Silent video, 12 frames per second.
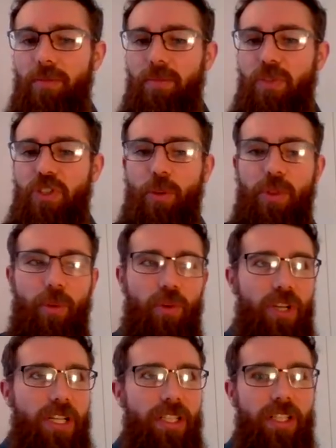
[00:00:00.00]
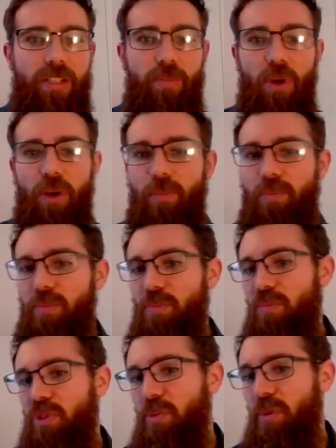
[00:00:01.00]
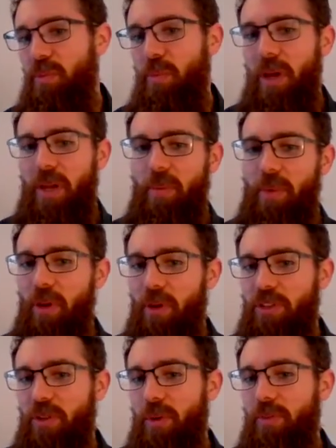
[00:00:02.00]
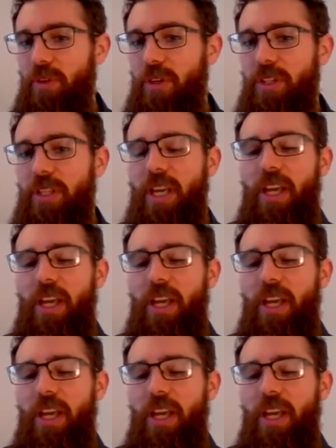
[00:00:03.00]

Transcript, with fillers: Some of them are easy to spot, some of them may be not so obvious.